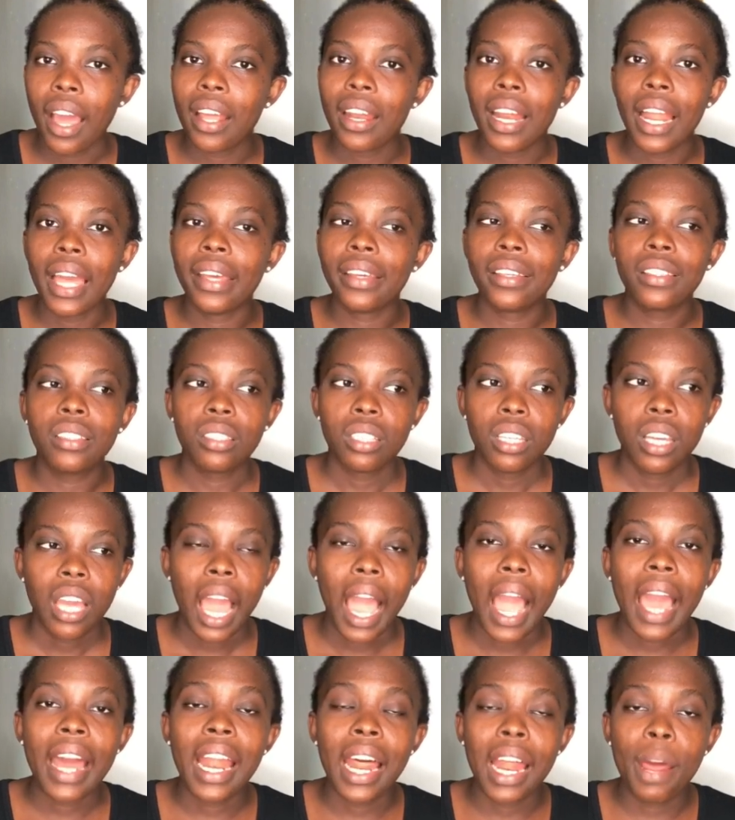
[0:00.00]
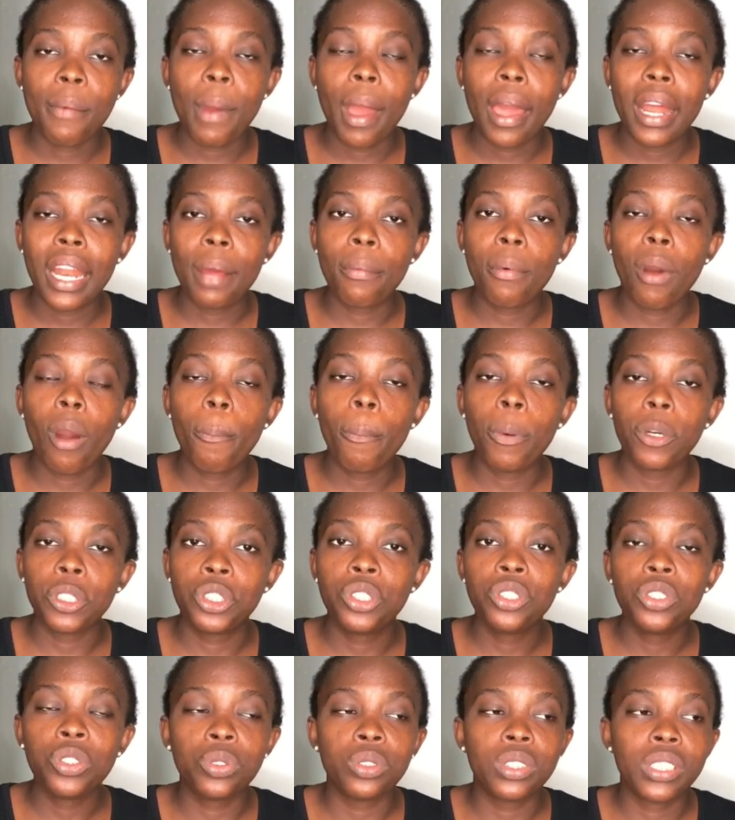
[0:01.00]
like, and I'm
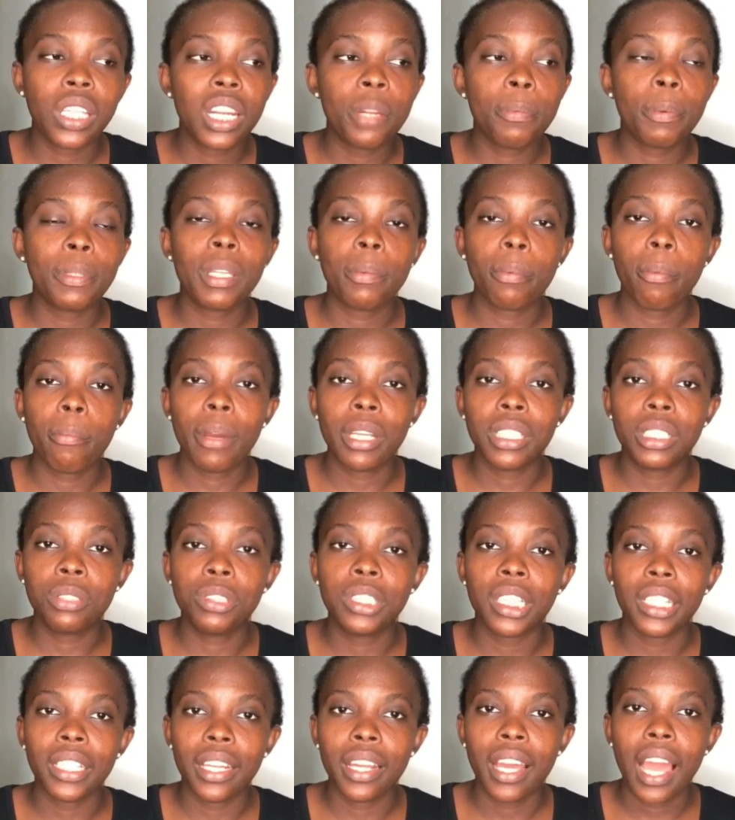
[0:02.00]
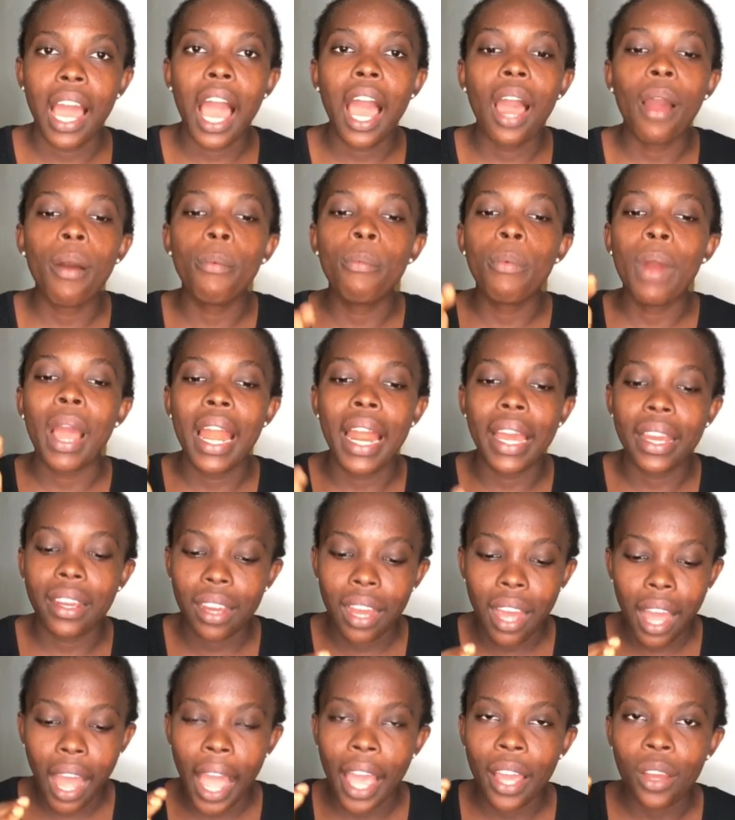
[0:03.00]
opportunity to tell the person about my channel.
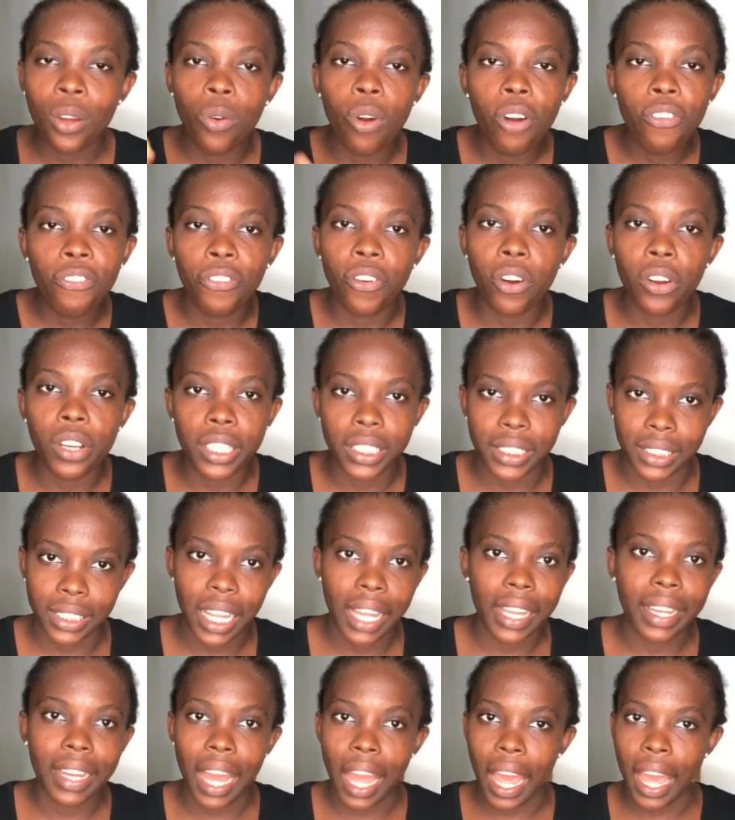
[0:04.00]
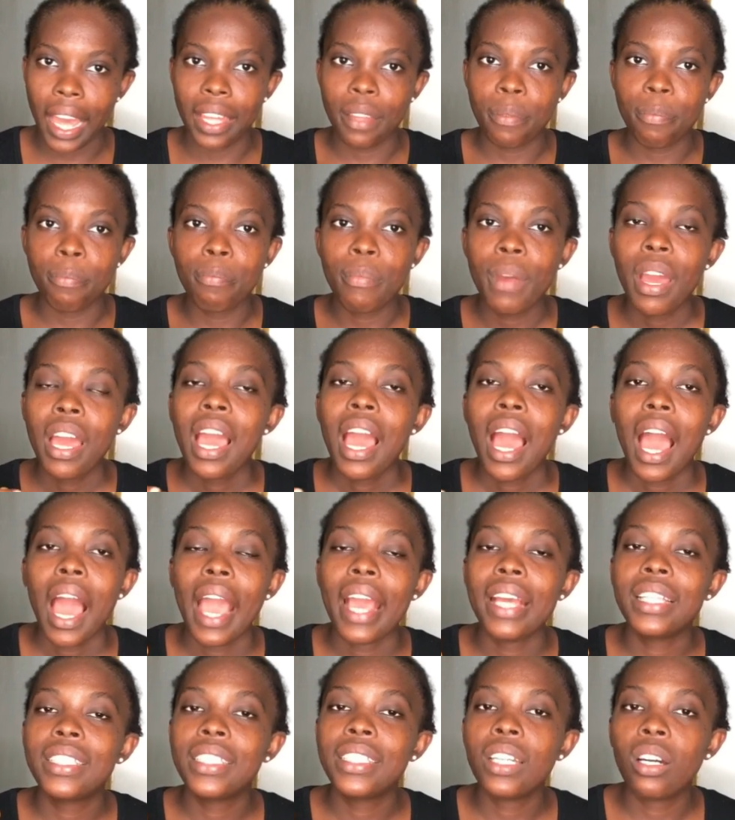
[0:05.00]
I go for it. Like,
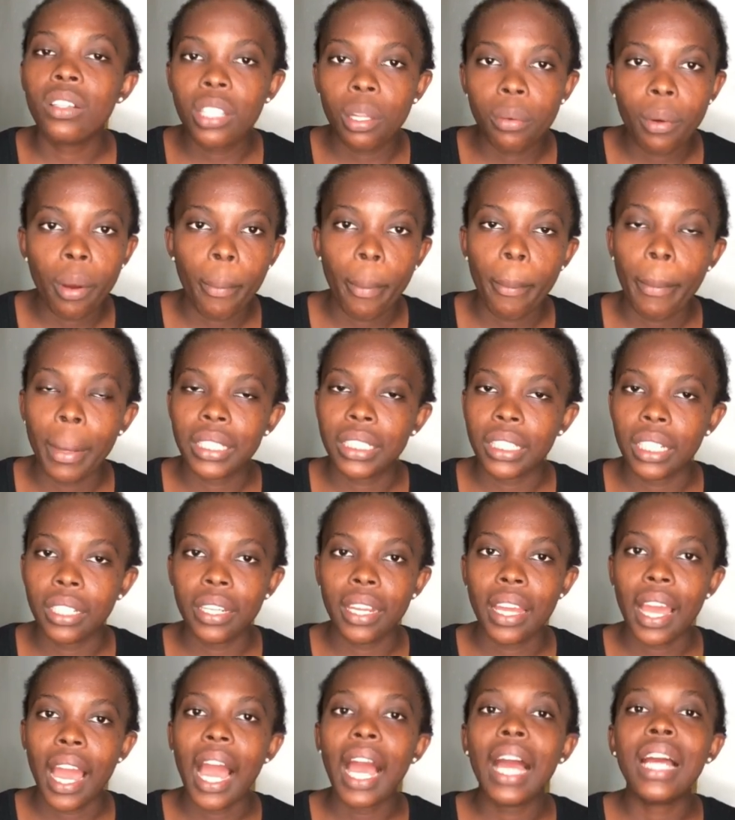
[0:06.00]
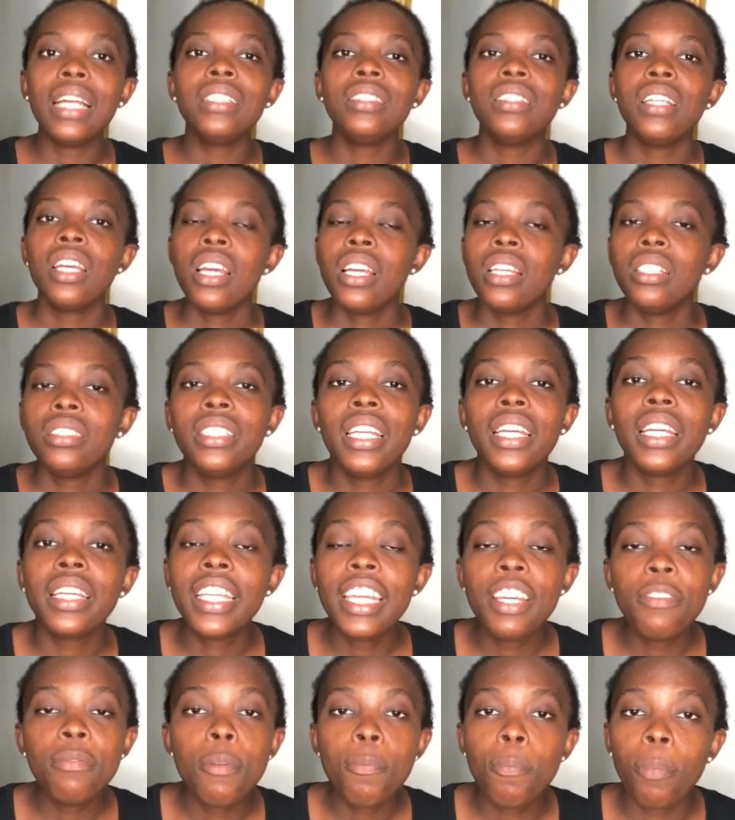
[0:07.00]
I tell them about my channel, and they
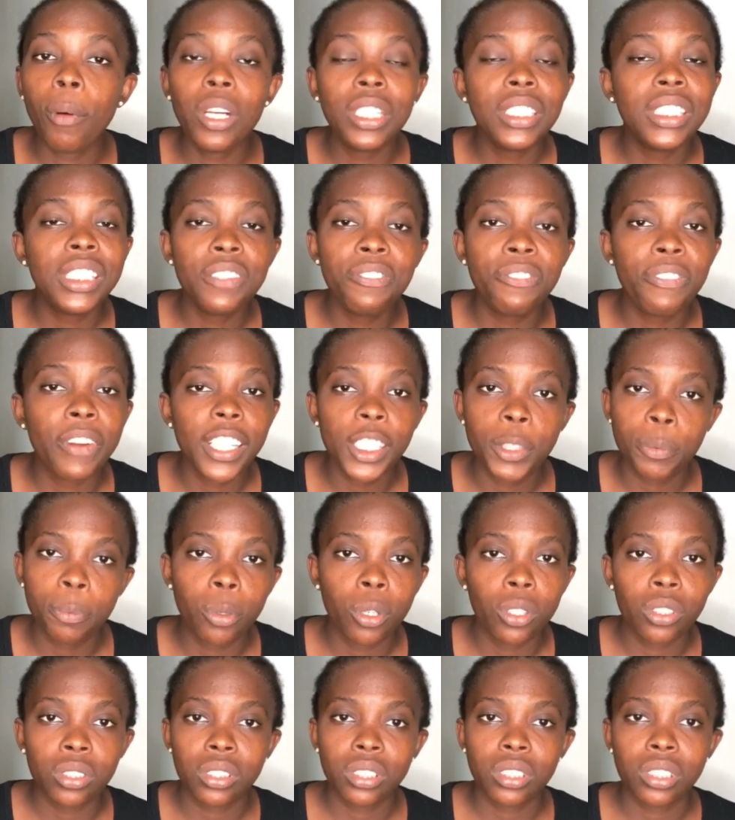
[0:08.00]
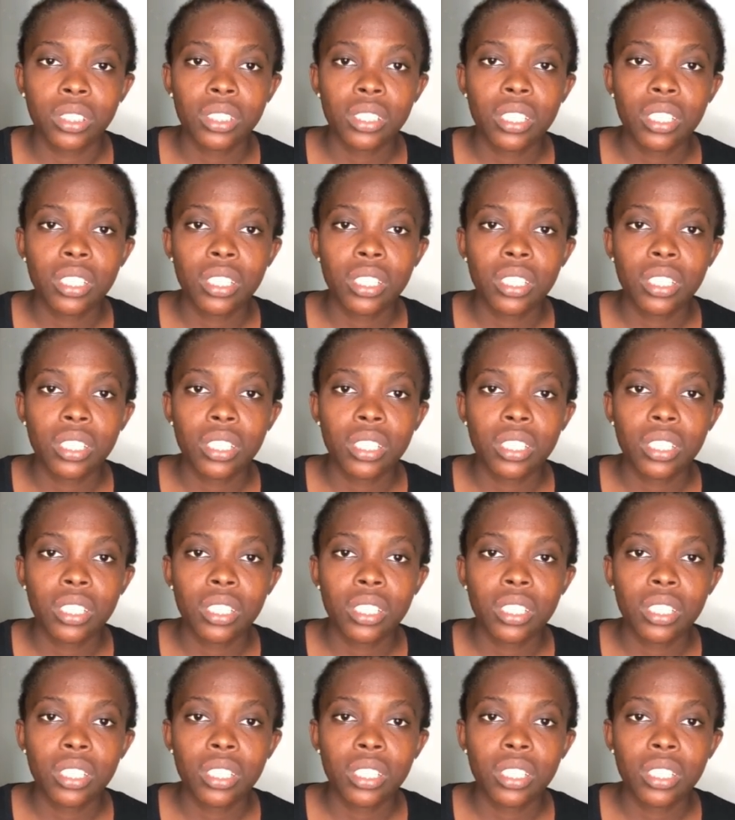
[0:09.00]
give me positive response,